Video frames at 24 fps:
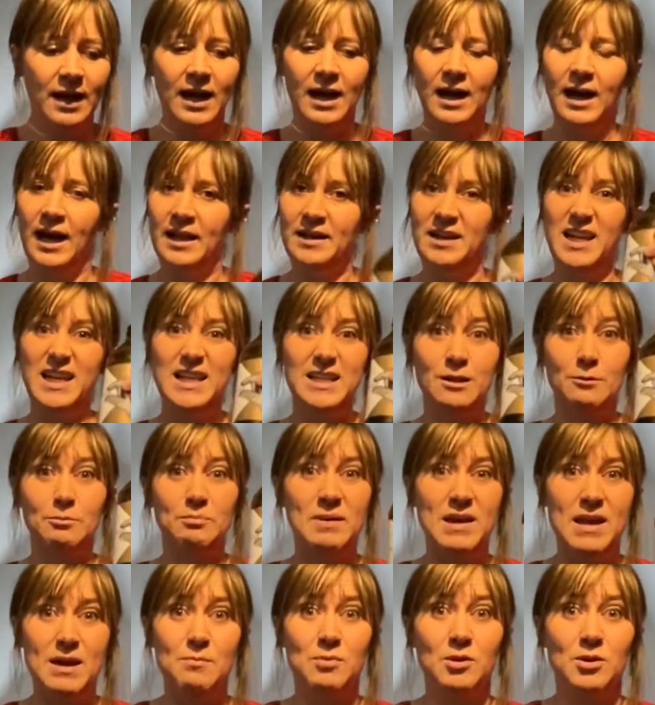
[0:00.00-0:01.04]
And a little
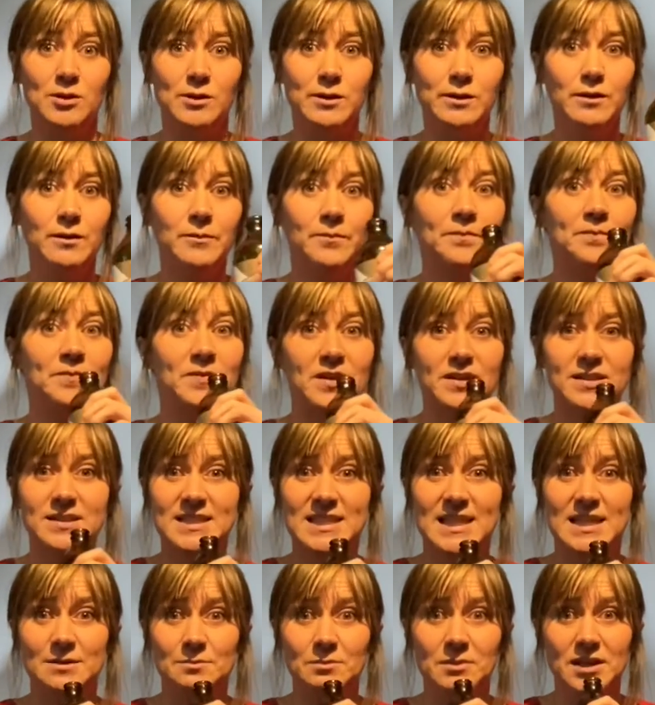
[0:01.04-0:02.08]
beer bottle that
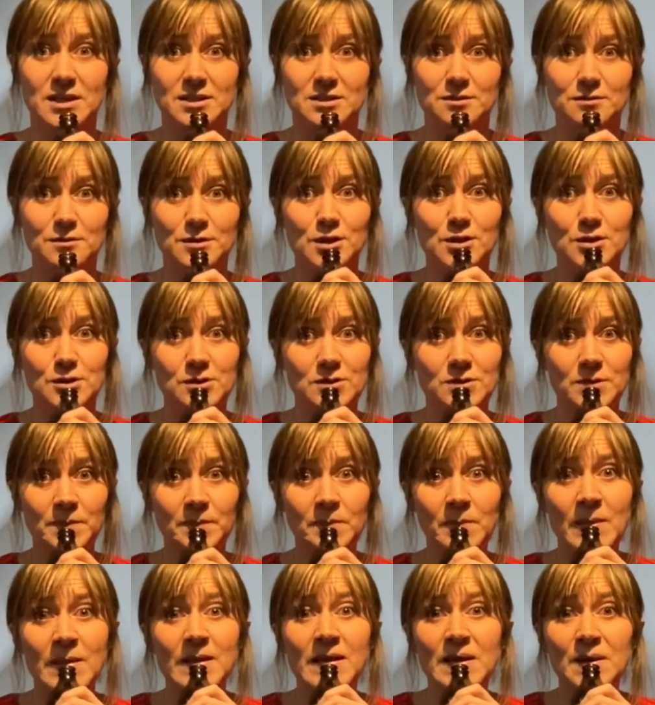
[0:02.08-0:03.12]
Dad might have used
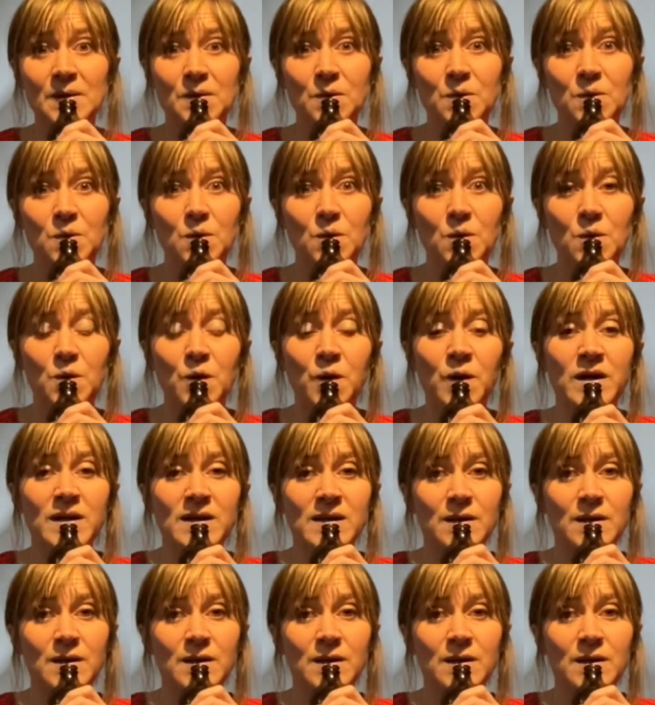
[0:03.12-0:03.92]
to